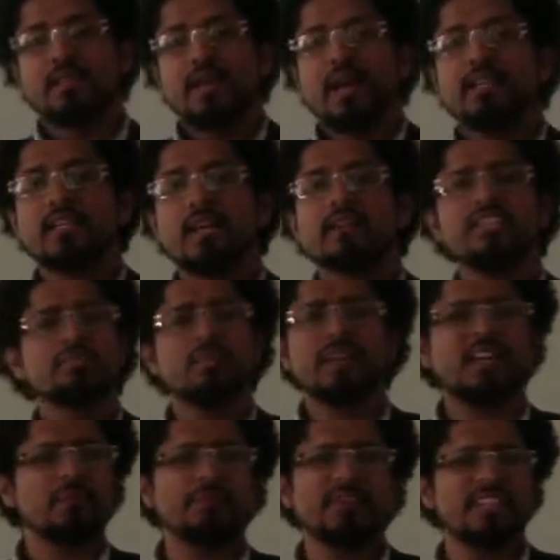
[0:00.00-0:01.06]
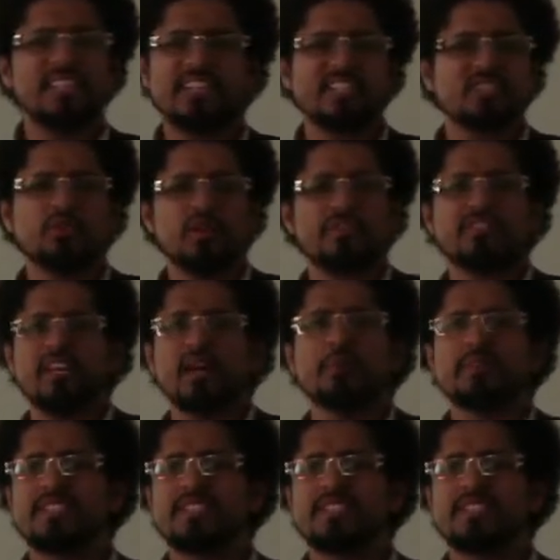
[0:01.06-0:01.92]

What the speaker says: And these big companies, they just don't have time.